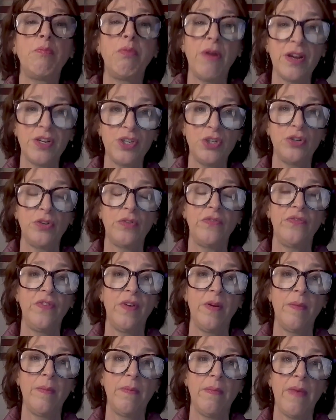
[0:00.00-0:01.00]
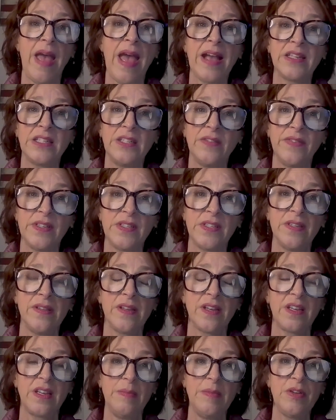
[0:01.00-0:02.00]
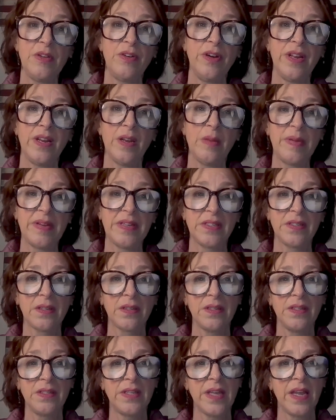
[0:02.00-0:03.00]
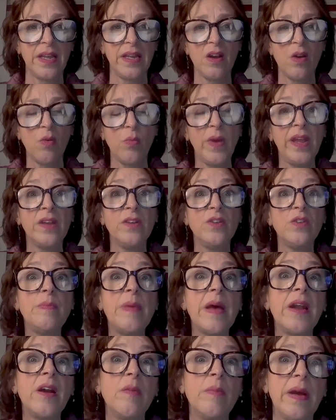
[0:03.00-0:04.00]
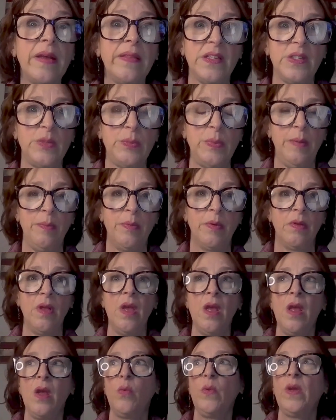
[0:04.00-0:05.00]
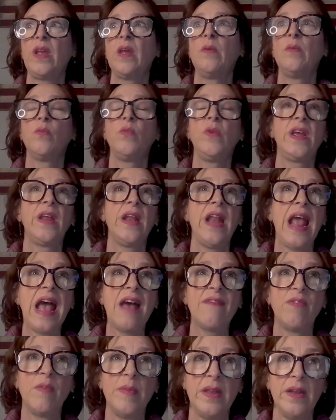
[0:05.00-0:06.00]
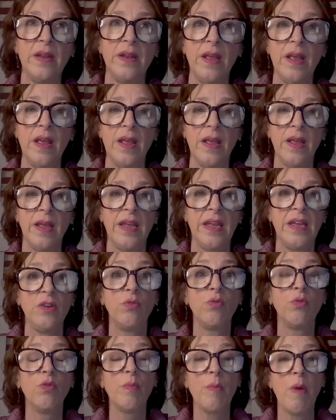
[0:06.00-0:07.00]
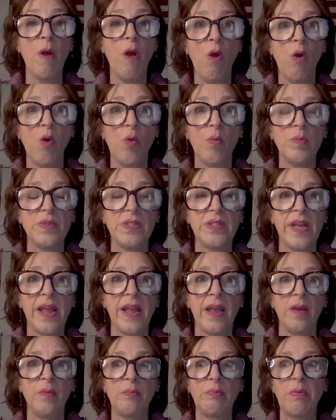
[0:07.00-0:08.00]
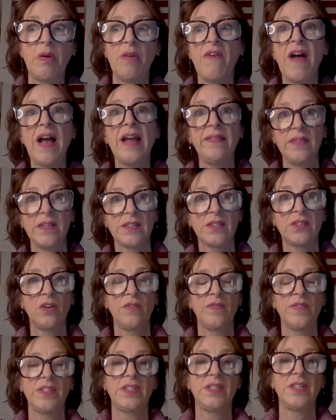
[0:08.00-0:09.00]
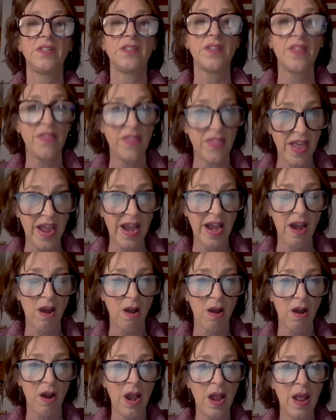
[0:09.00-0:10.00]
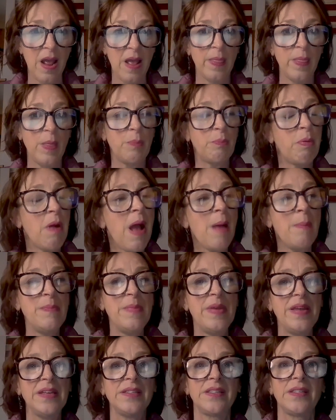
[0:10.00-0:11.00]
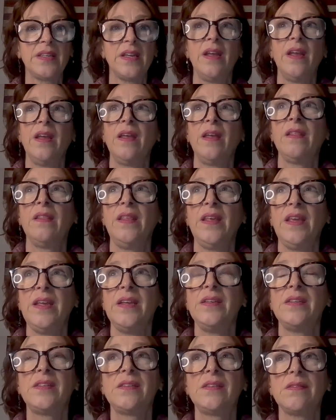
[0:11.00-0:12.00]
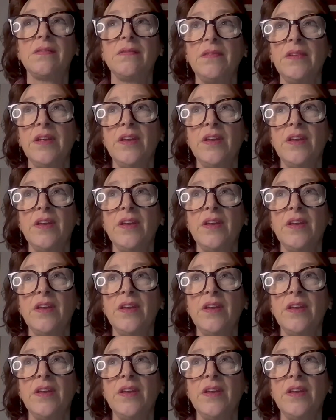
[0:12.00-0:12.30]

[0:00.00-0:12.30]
pressure from activists in the community to basically say, we can do better by these people. We can have them in group homes and provide the services there. The problem is these,